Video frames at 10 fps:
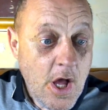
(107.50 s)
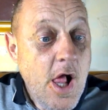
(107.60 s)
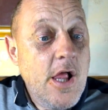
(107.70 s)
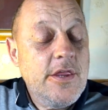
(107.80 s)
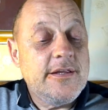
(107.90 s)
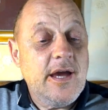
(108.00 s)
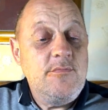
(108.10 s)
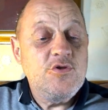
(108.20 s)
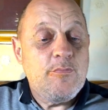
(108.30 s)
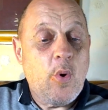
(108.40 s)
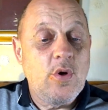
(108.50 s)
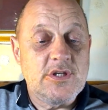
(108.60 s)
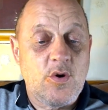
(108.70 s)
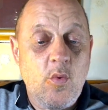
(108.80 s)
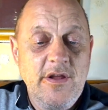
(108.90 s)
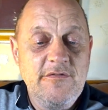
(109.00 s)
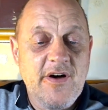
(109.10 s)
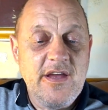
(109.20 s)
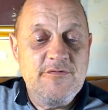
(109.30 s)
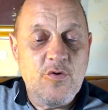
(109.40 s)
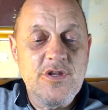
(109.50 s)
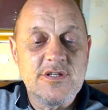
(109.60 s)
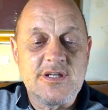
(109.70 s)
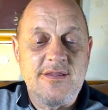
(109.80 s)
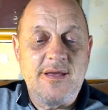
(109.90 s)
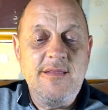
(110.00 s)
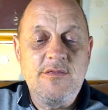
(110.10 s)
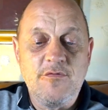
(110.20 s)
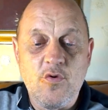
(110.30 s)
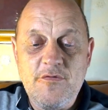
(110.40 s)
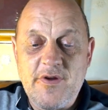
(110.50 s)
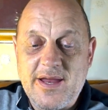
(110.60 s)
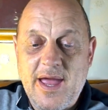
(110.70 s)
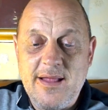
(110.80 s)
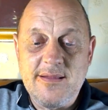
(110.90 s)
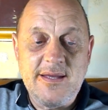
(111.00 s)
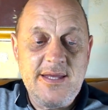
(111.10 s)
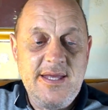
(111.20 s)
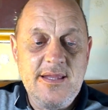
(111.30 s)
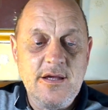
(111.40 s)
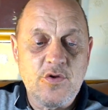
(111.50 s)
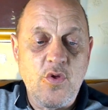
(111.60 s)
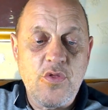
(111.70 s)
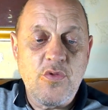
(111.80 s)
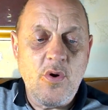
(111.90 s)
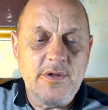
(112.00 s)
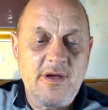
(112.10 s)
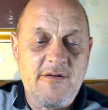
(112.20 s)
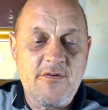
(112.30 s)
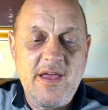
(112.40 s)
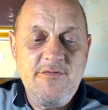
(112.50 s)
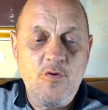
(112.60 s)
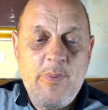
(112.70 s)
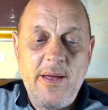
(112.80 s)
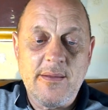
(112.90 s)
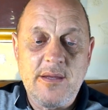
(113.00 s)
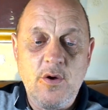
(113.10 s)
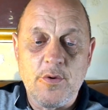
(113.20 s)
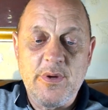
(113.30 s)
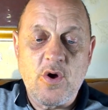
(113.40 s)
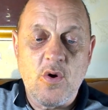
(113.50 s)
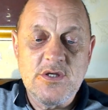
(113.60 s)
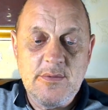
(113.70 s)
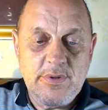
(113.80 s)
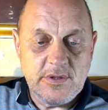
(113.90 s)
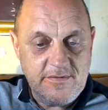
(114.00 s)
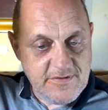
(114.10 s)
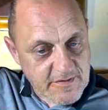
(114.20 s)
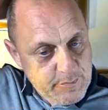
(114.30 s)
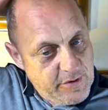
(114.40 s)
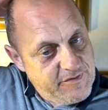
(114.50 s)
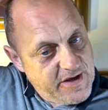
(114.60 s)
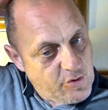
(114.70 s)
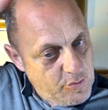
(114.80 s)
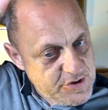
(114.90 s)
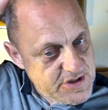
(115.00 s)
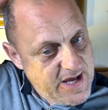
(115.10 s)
The Times reports that 1 in 5 voters intend to vote for a candidate either to thwart a rival party or because they believe their preferred option